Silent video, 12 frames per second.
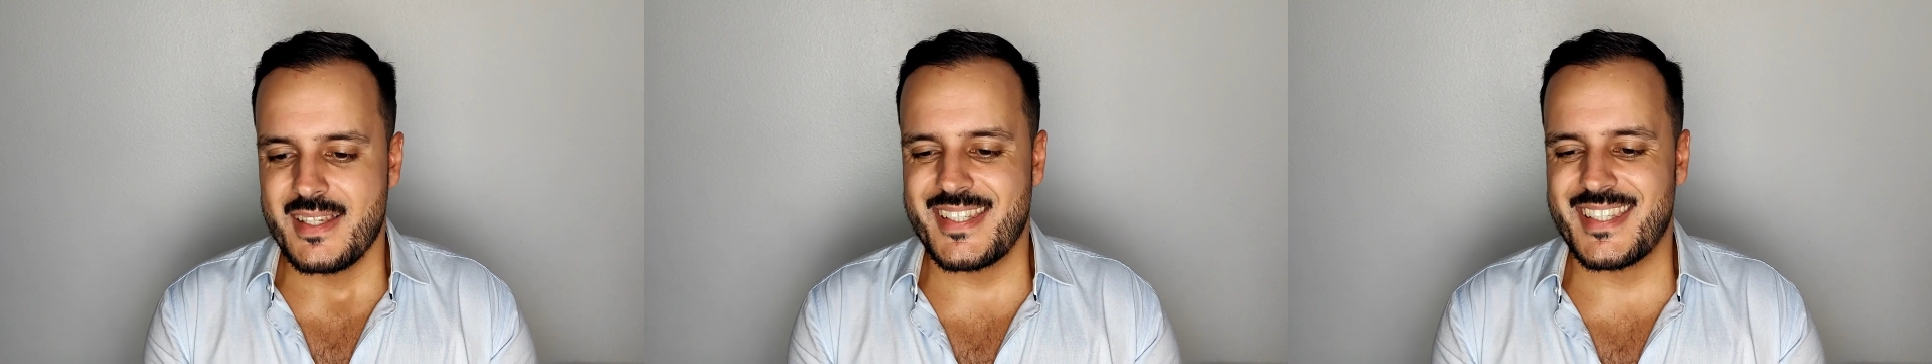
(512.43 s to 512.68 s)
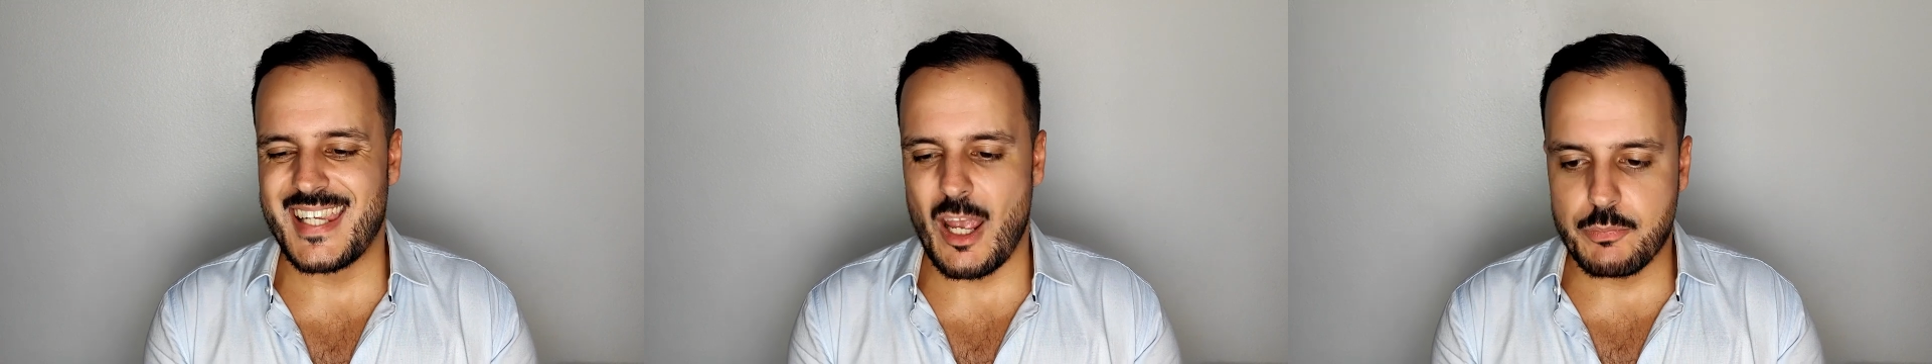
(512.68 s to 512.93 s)

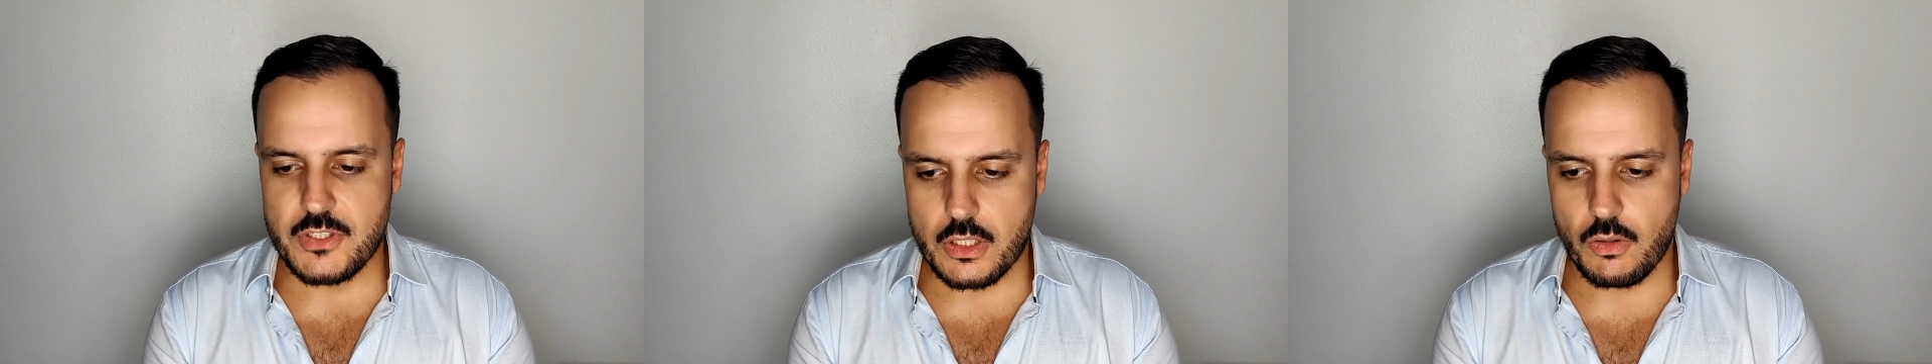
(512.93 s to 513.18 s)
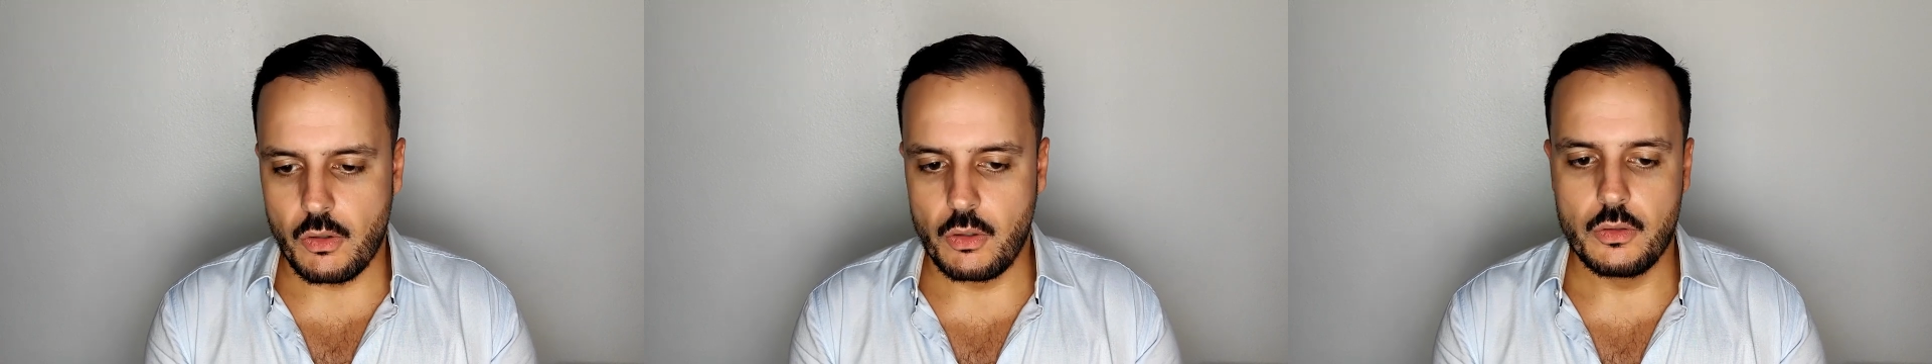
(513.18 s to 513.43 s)

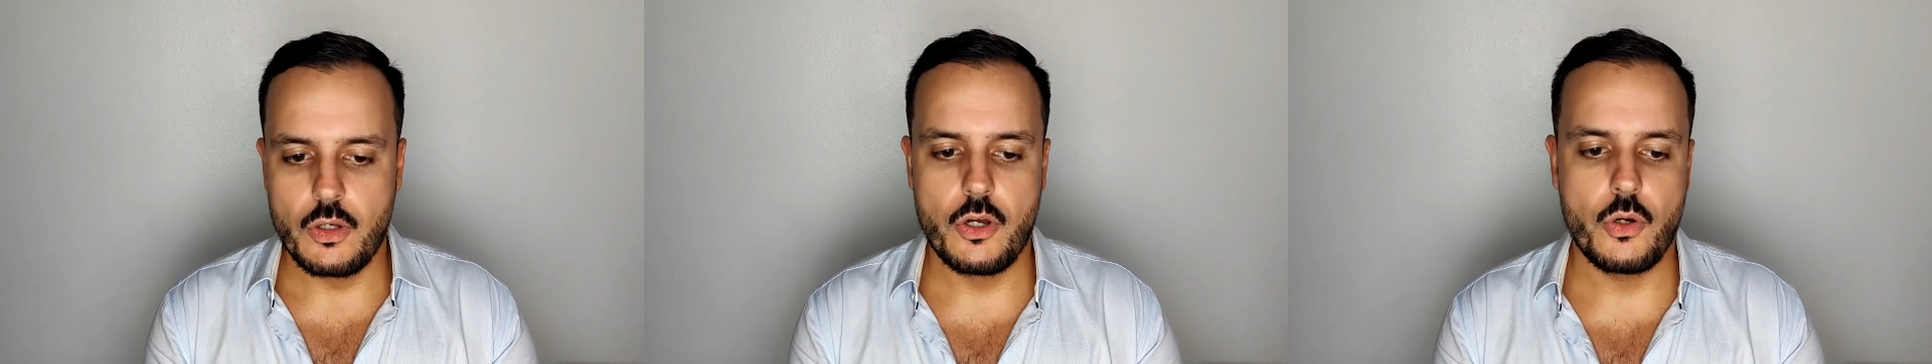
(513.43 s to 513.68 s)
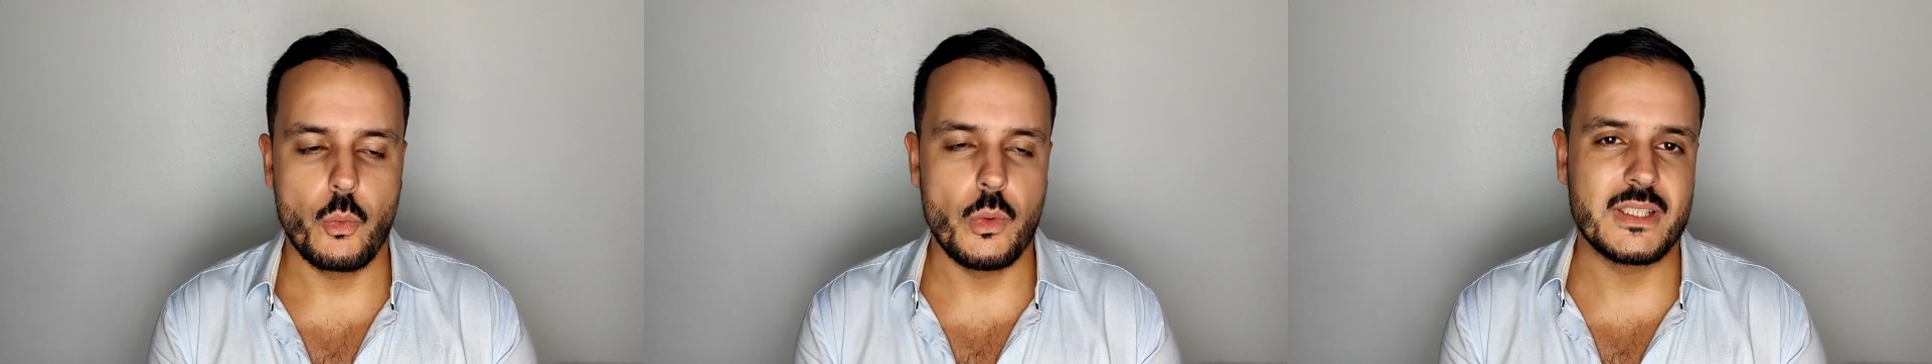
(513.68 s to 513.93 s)
skeptical
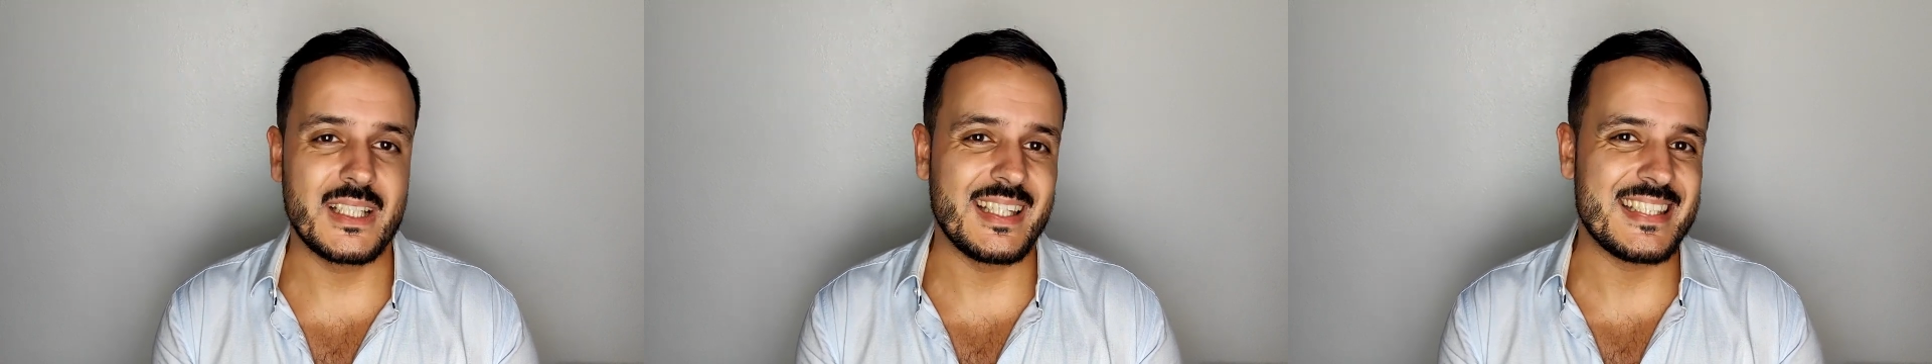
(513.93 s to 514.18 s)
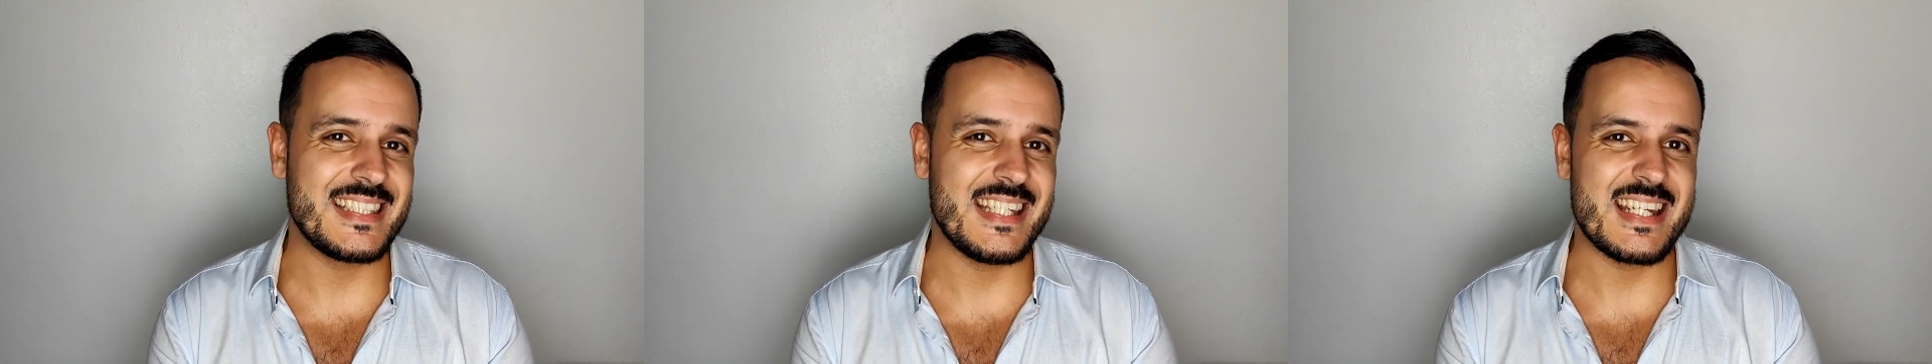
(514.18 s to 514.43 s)
with
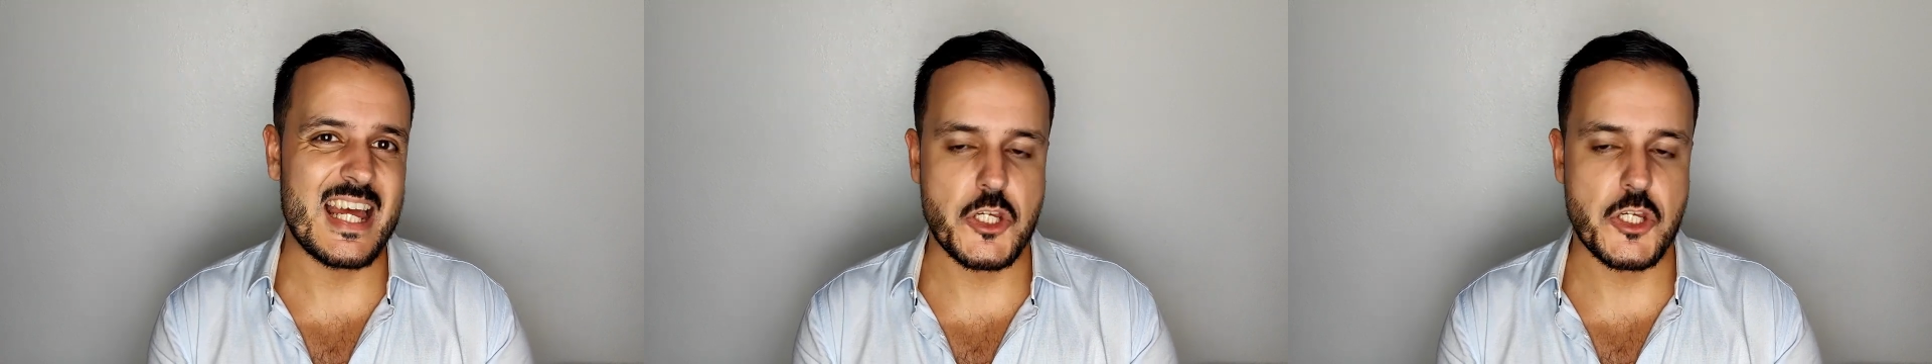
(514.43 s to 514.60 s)
Christine